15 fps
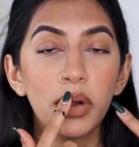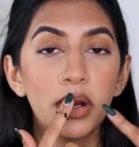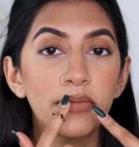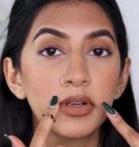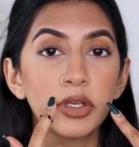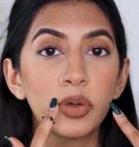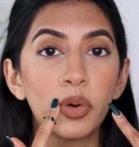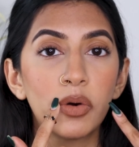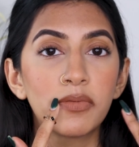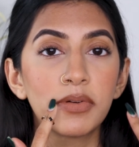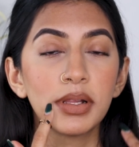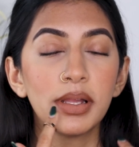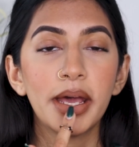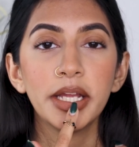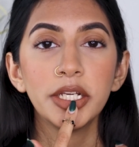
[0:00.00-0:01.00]
Wherever you
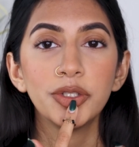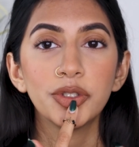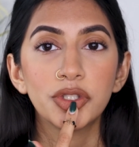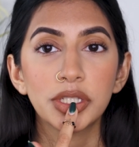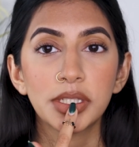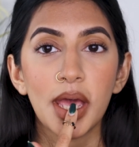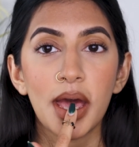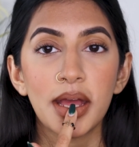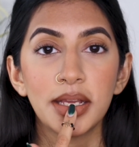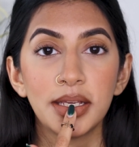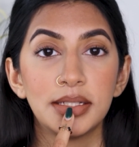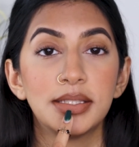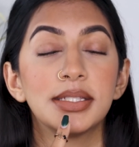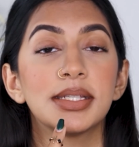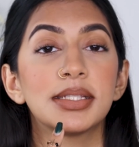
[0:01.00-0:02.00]
overline, you're just
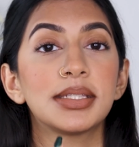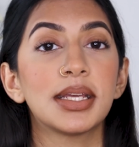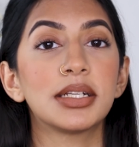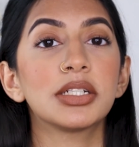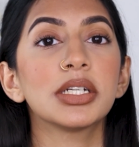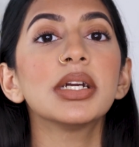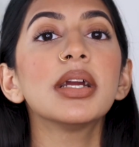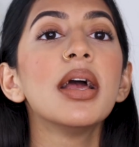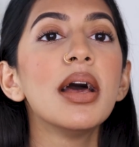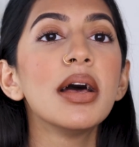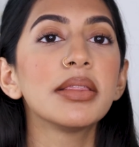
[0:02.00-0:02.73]
adding it to the center.